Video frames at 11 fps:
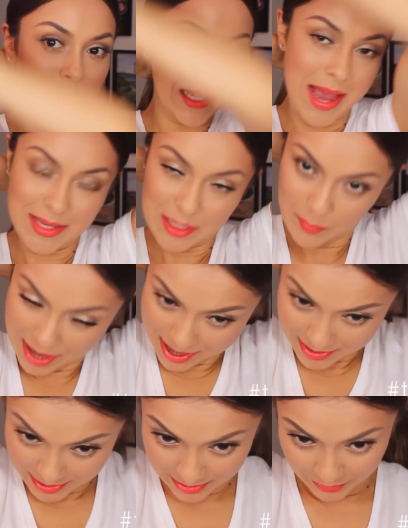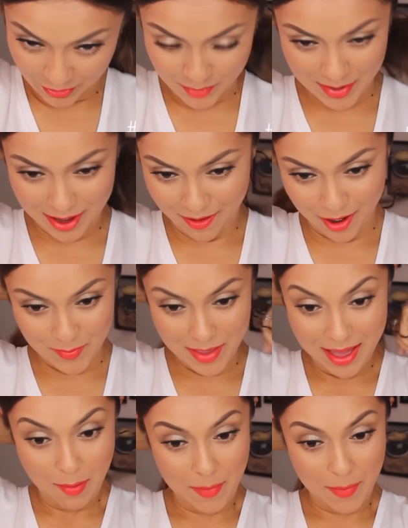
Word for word: this elastic band that is on my arm.